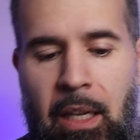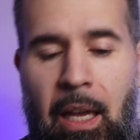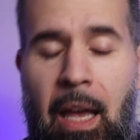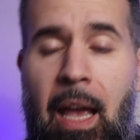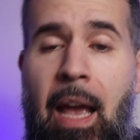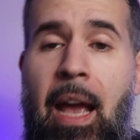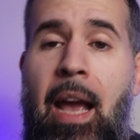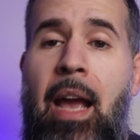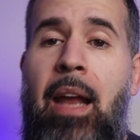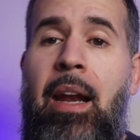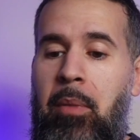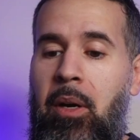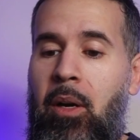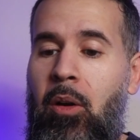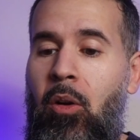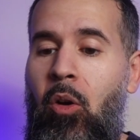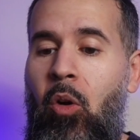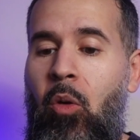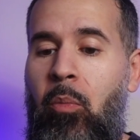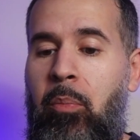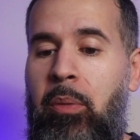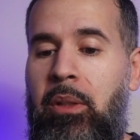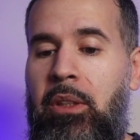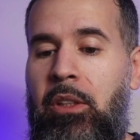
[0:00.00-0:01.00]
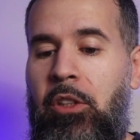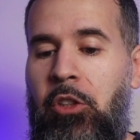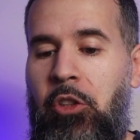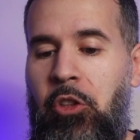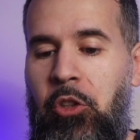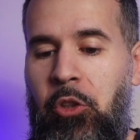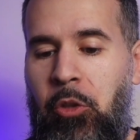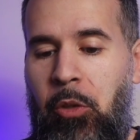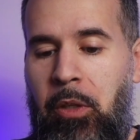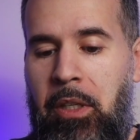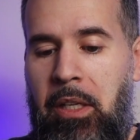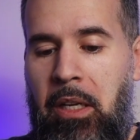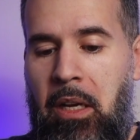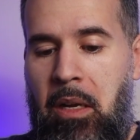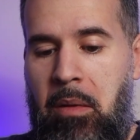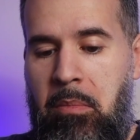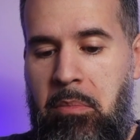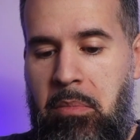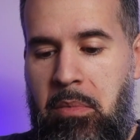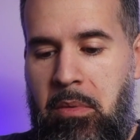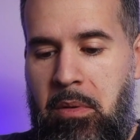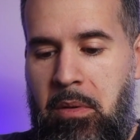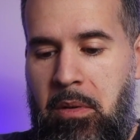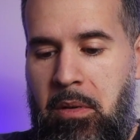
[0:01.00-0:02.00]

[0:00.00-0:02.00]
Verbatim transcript: And I'm gonna open this joint up